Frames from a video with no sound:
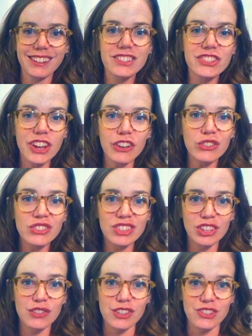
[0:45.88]
Shel
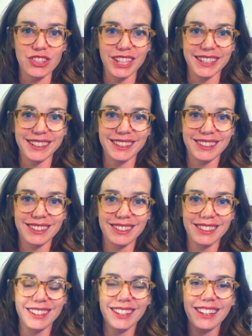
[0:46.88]
Silverstein.
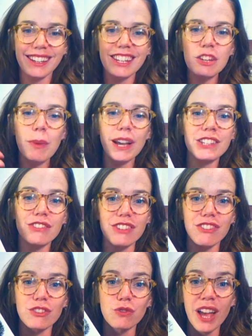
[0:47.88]
You might have
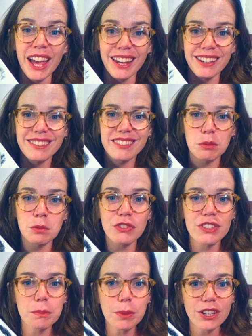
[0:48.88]
even read some of
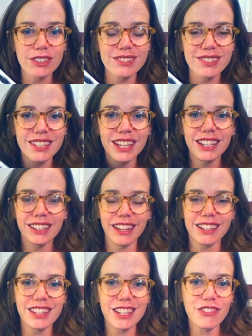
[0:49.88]
his books,
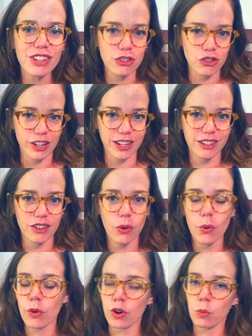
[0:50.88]
like The Giving Tree
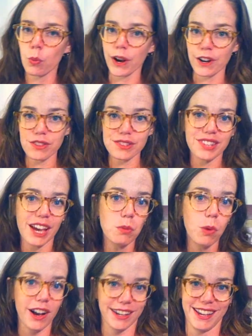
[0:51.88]
or Where the
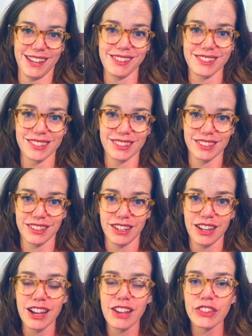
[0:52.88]
Sidewalk Ends.
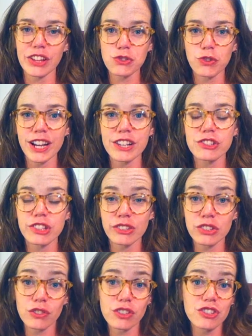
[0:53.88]
That's right, Shel
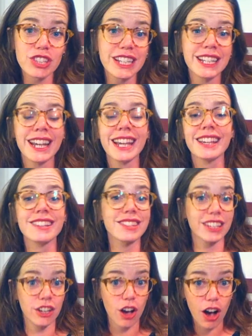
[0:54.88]
Silverstein is
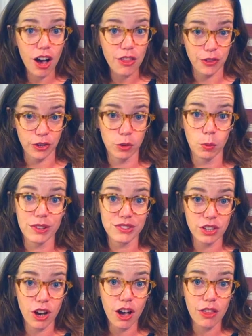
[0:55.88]
an author, was
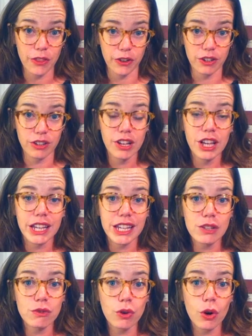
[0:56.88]
an author.
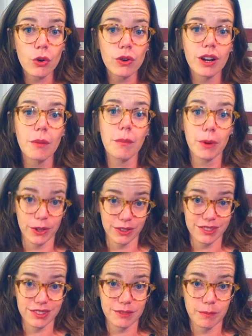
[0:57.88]
He wrote
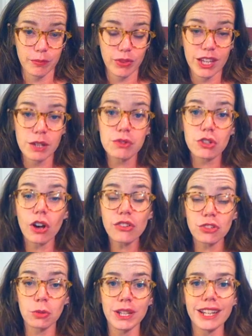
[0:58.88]
books. He was
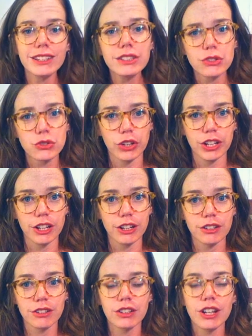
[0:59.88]
also an illustrator.